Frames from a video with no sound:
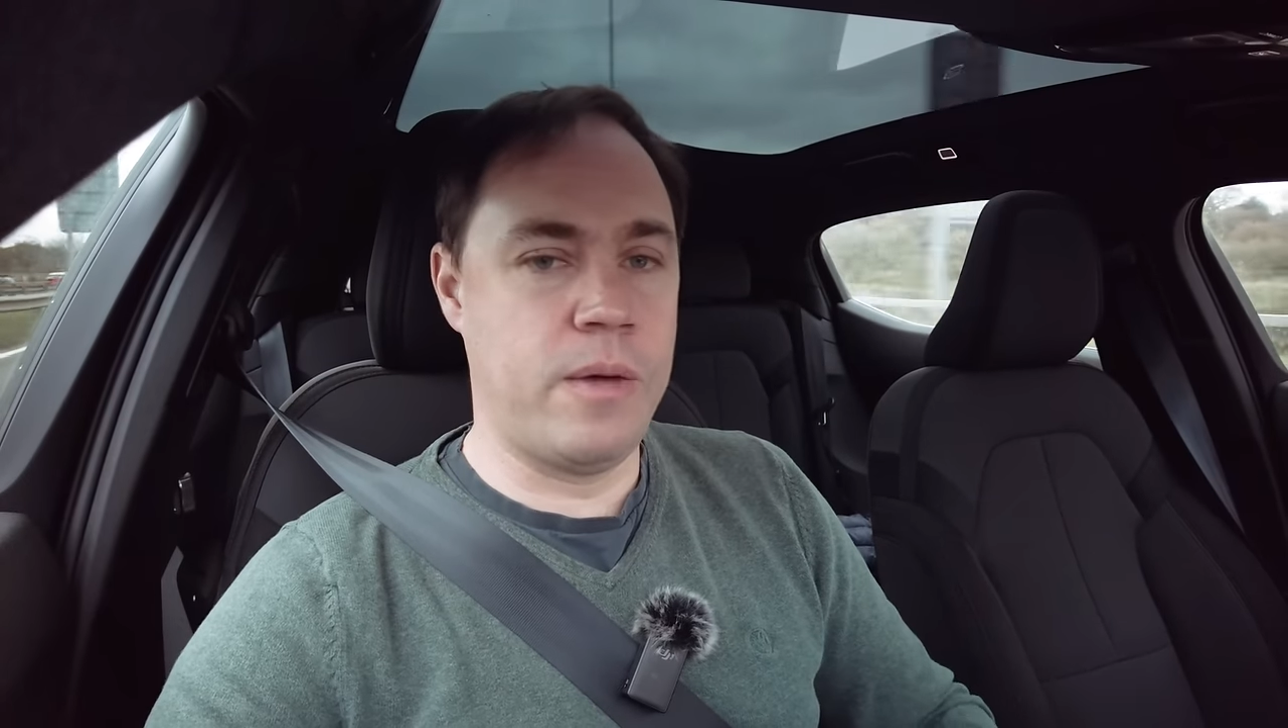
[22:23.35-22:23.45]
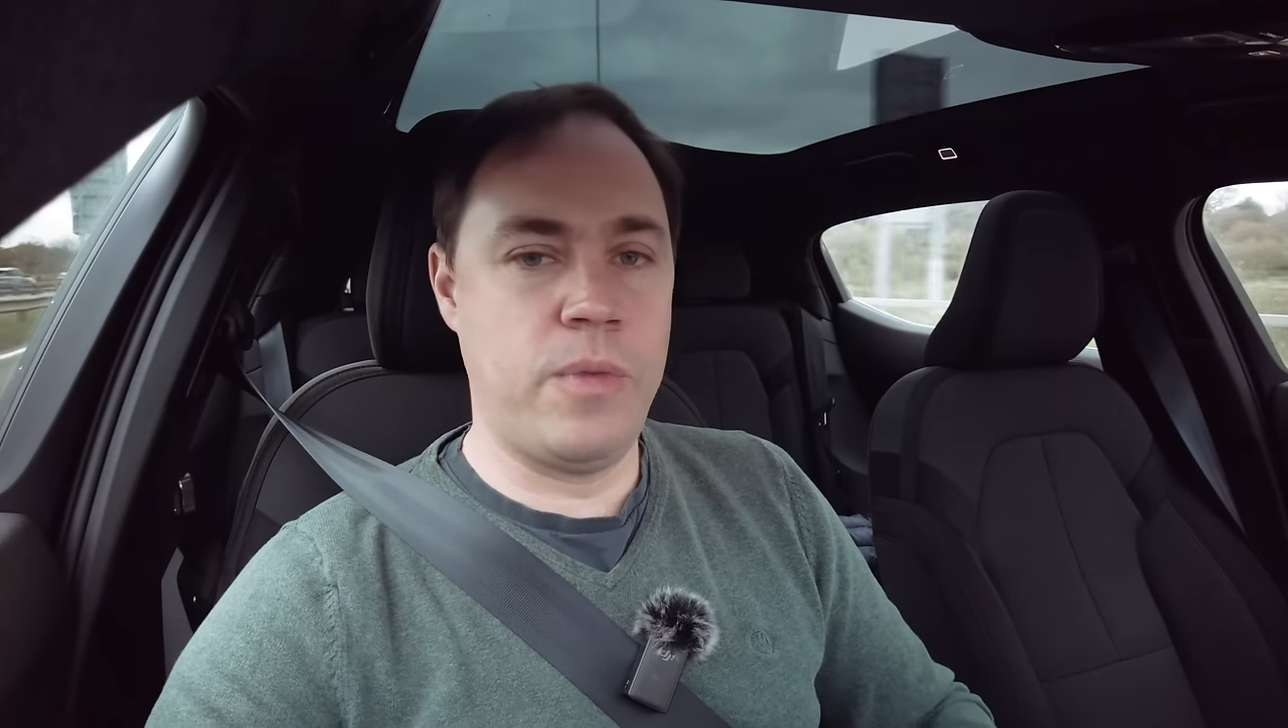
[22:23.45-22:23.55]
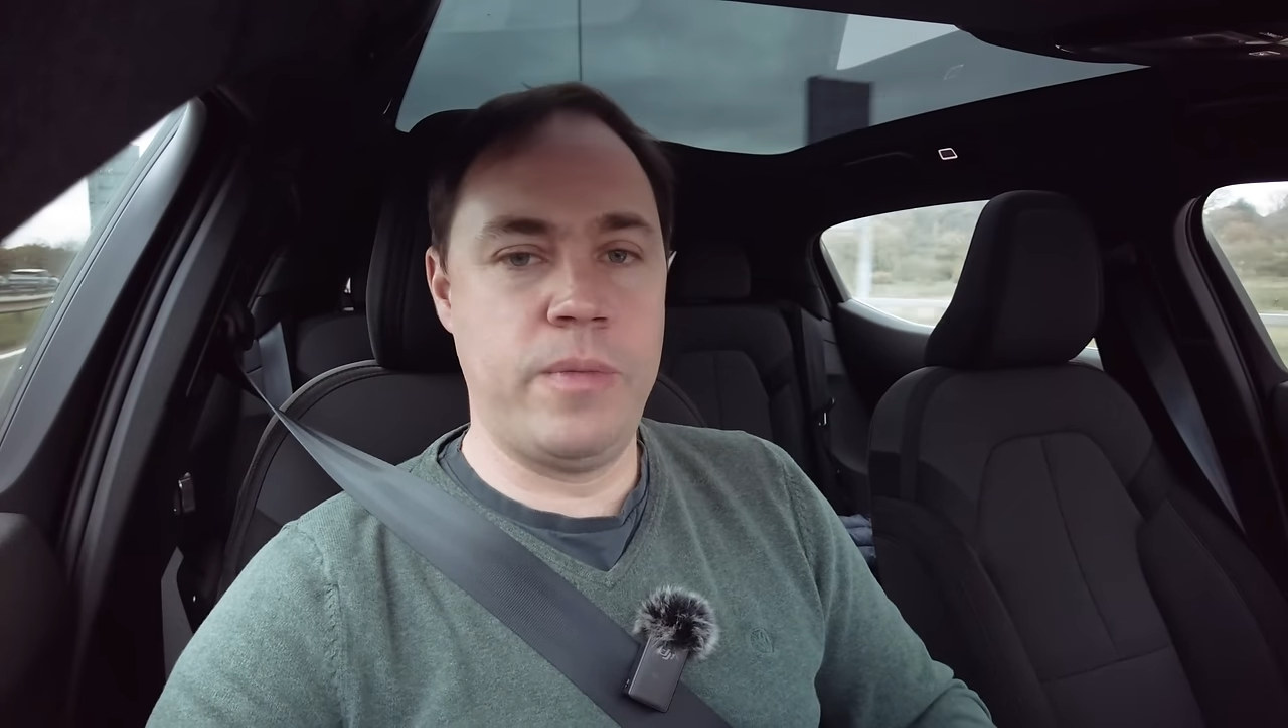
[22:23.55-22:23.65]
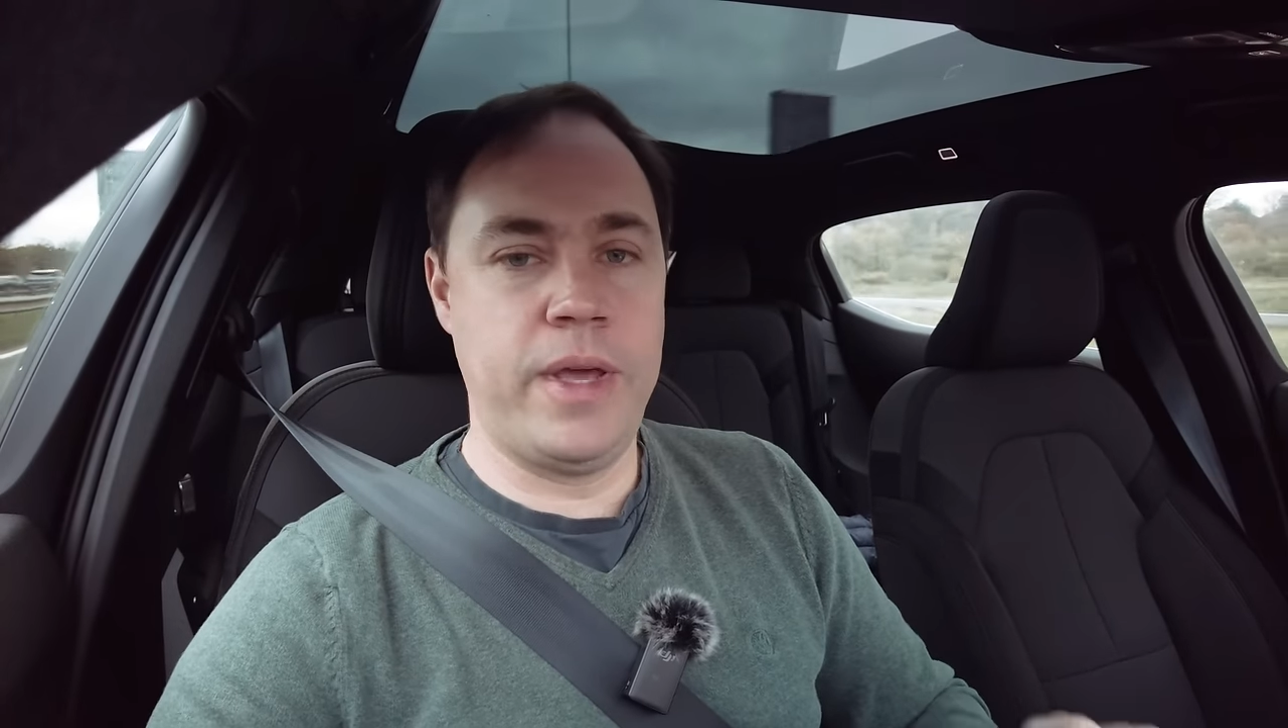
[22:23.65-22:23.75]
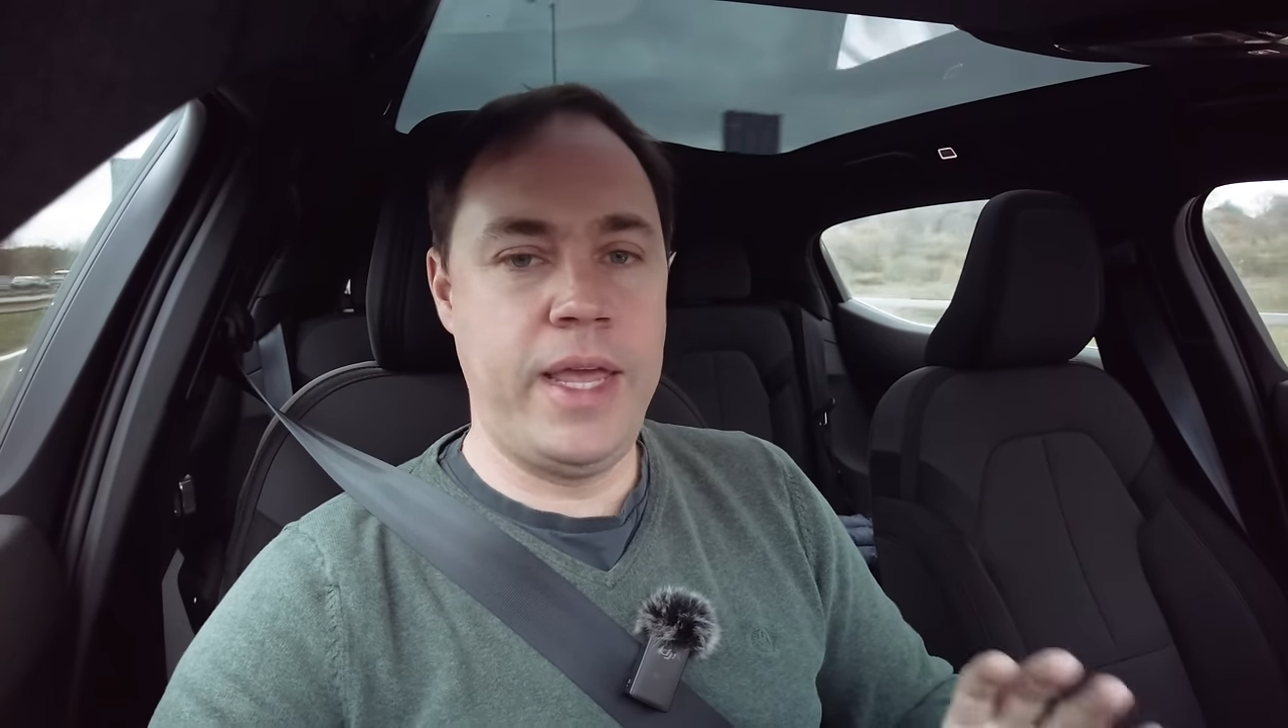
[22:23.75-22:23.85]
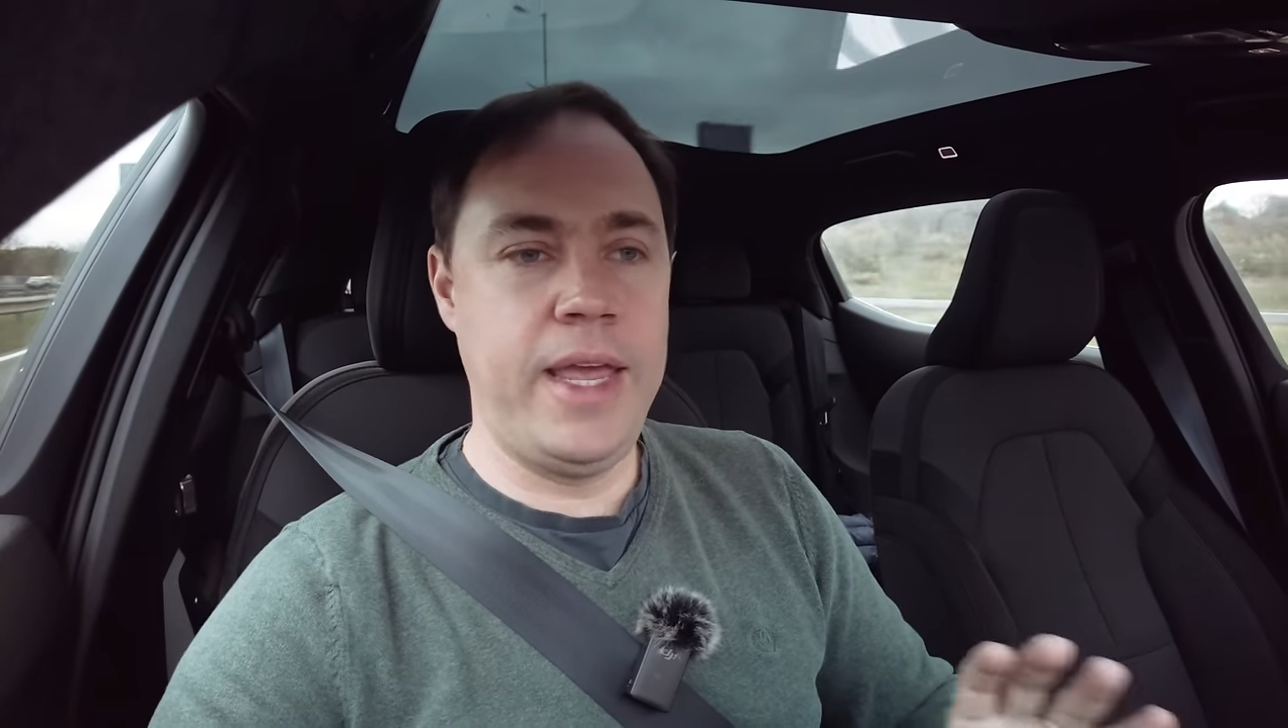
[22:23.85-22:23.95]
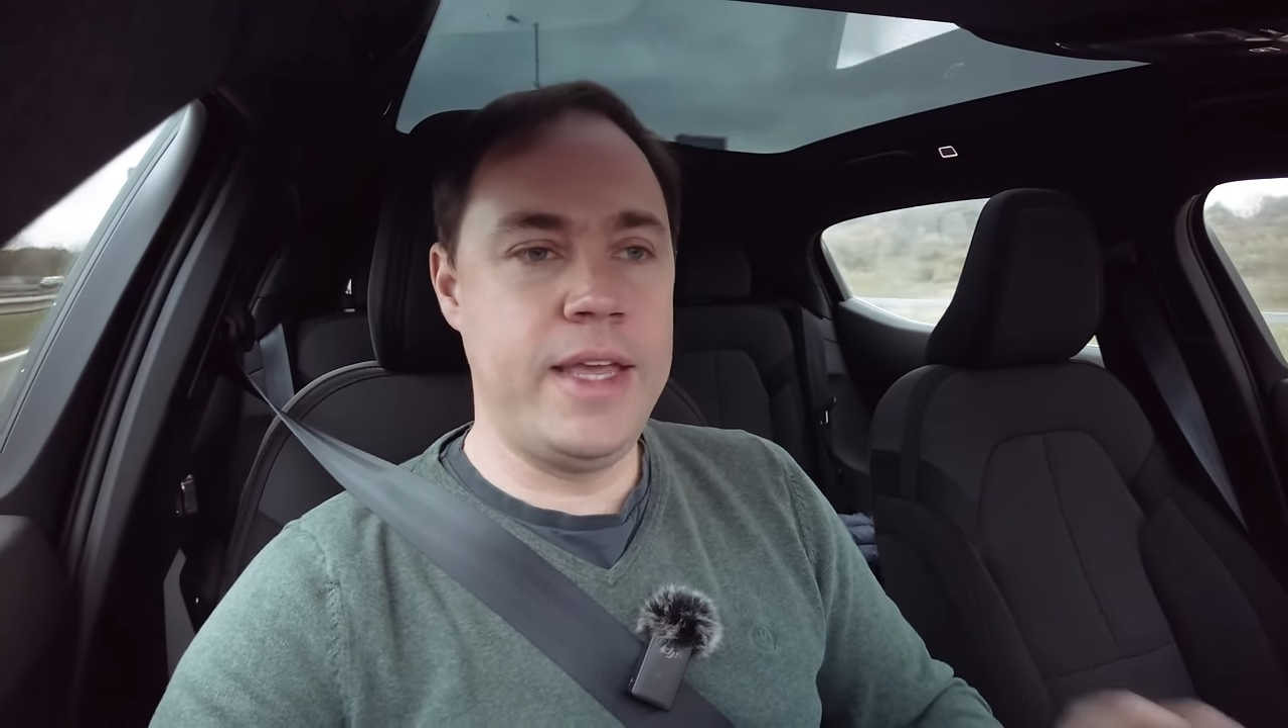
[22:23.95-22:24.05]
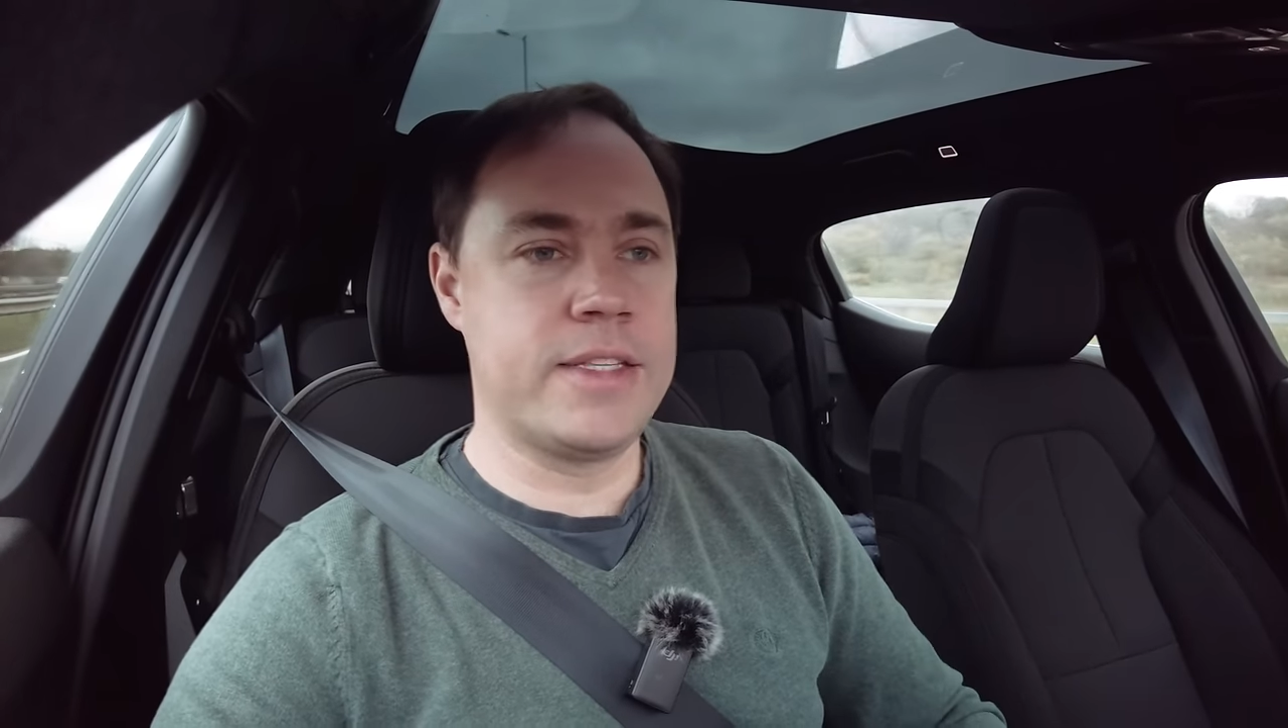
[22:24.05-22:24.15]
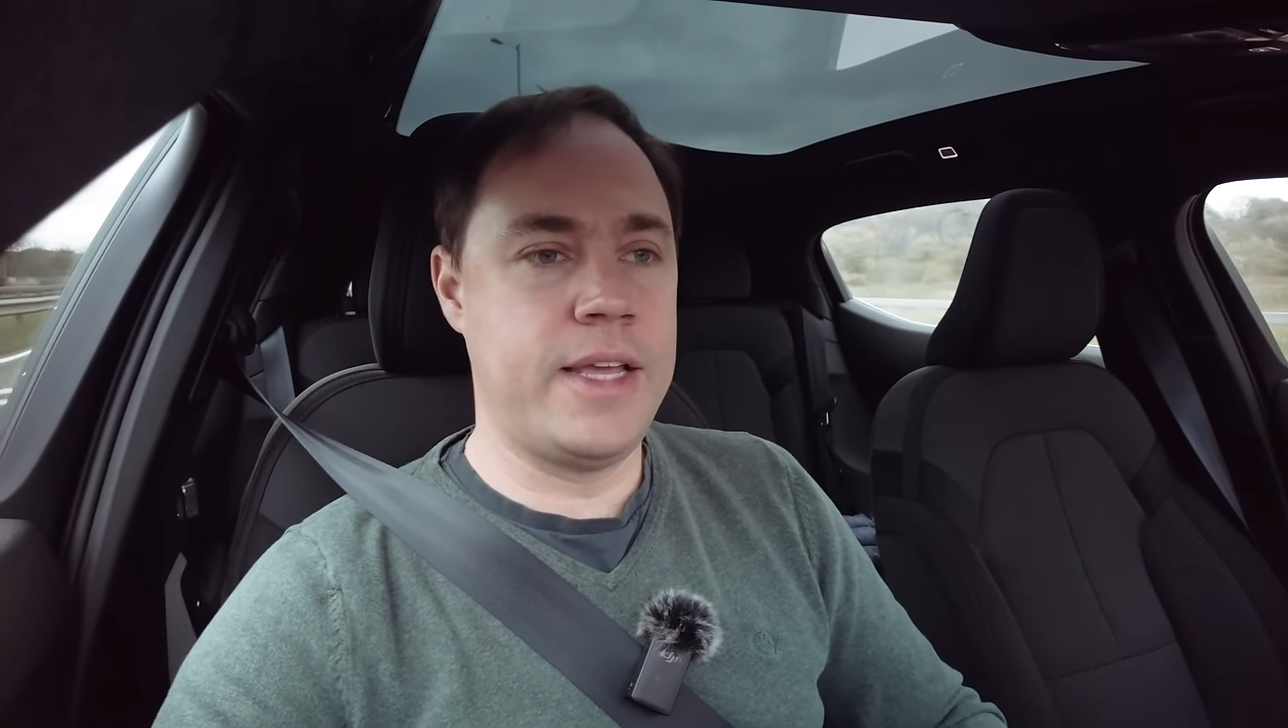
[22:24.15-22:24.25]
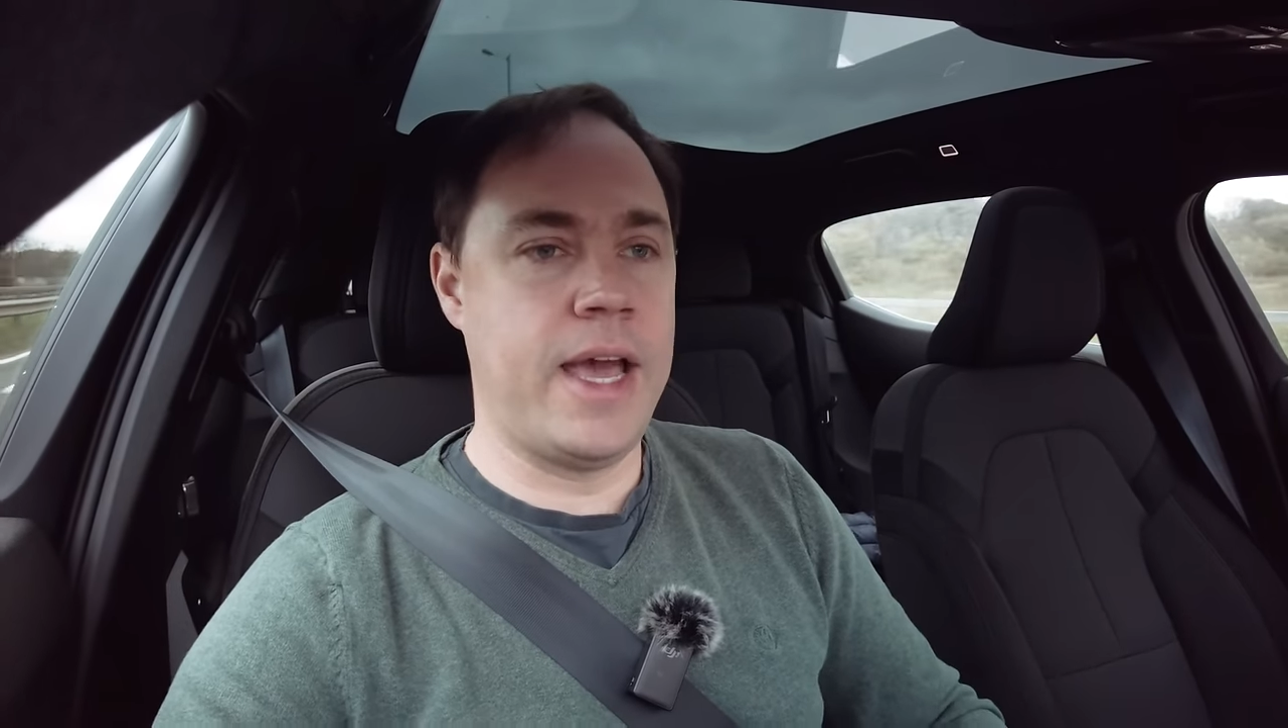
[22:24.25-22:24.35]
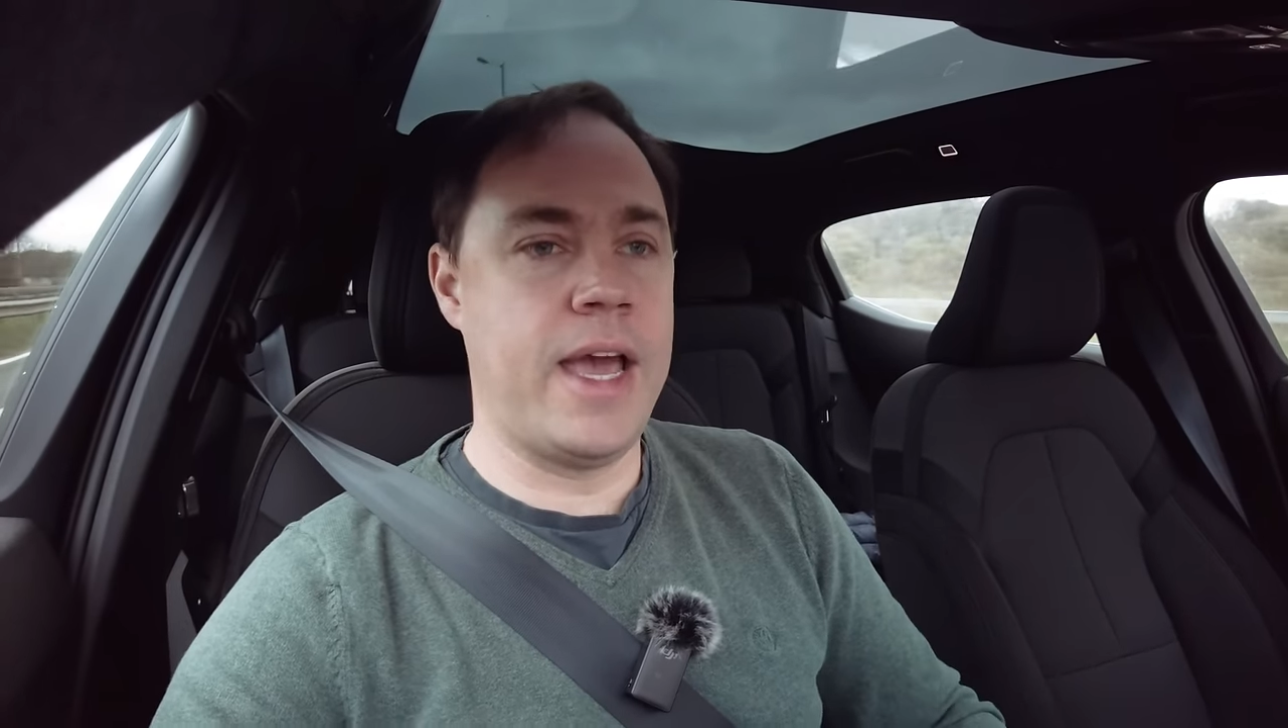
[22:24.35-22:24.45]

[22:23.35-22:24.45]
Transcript: and we were easily